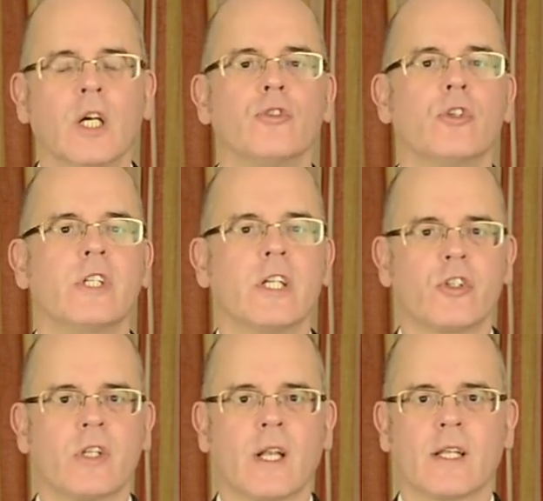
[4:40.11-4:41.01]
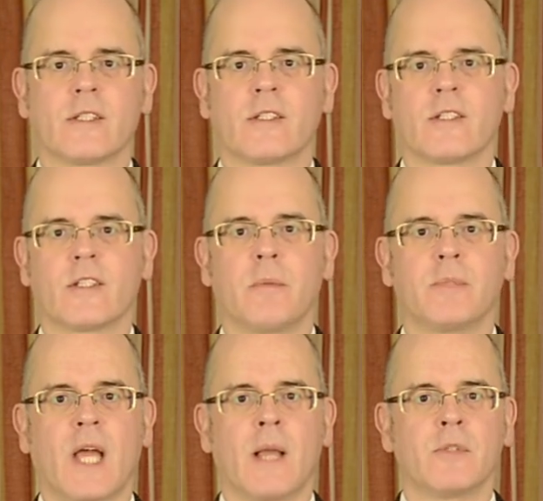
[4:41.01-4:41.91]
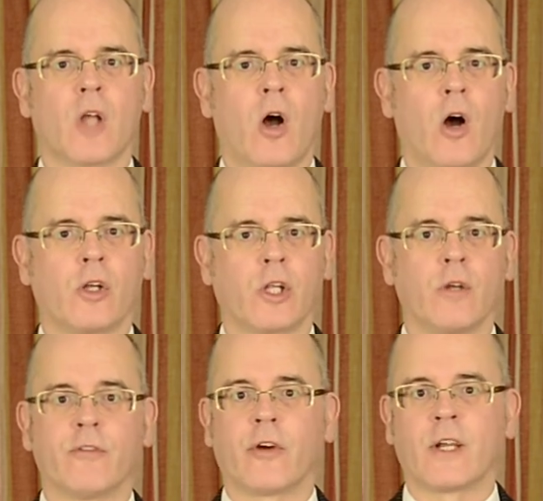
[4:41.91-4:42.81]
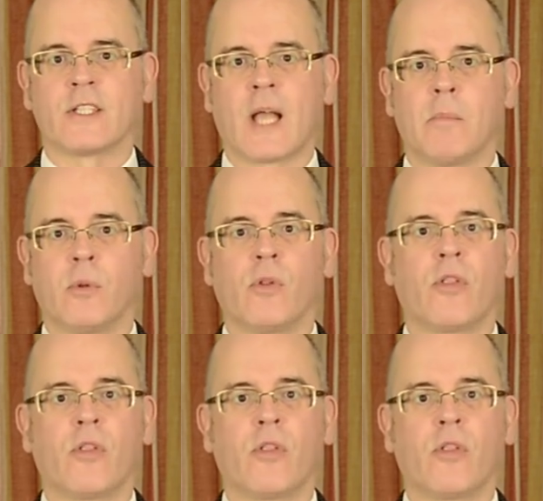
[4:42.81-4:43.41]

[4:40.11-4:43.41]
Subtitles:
Traditionalists sometimes argue, for example,